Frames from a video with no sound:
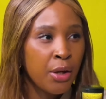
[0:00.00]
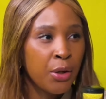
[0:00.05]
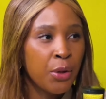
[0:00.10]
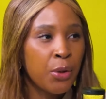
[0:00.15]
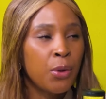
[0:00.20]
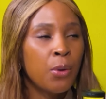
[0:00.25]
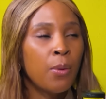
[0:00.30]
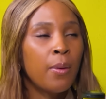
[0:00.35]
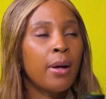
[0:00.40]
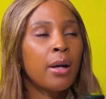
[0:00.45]

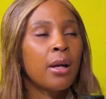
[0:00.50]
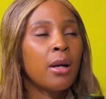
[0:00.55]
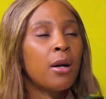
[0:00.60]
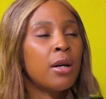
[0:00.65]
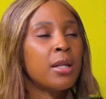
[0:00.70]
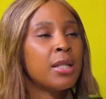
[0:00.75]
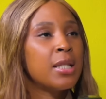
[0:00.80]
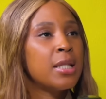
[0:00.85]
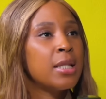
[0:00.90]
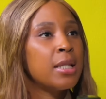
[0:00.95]
You know, I
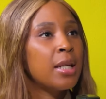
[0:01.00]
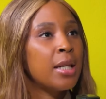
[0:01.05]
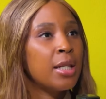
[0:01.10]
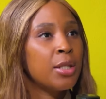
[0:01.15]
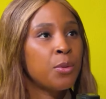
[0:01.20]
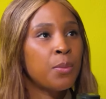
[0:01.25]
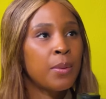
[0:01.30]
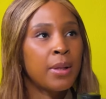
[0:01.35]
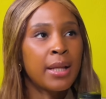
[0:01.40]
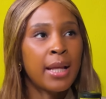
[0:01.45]
got in
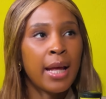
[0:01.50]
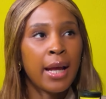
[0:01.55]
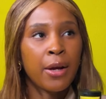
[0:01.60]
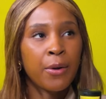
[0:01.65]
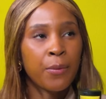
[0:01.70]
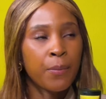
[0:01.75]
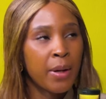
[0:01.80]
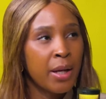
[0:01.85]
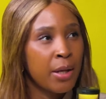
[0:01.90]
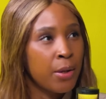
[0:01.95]
touch with like
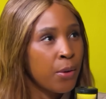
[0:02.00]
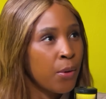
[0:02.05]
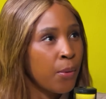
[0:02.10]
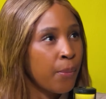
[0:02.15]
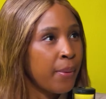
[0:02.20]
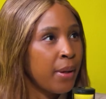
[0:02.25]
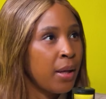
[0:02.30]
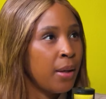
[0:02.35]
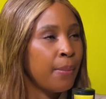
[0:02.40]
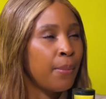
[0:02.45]
radio
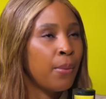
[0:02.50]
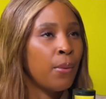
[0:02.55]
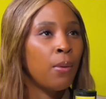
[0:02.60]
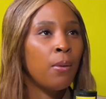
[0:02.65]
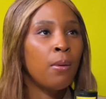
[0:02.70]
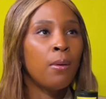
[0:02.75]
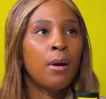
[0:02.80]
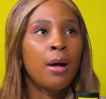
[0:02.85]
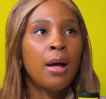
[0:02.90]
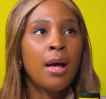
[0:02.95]

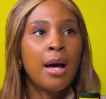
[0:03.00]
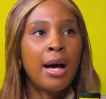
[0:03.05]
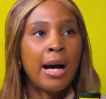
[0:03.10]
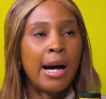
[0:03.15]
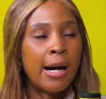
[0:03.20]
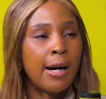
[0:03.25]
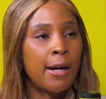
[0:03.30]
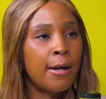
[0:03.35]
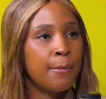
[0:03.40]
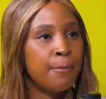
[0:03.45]
people,
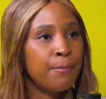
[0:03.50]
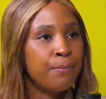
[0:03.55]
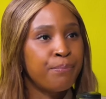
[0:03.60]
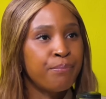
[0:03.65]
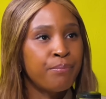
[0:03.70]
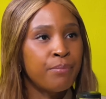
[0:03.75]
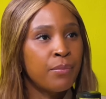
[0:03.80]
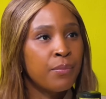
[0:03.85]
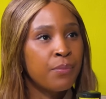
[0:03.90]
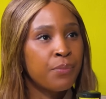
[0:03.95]

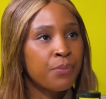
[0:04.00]
um,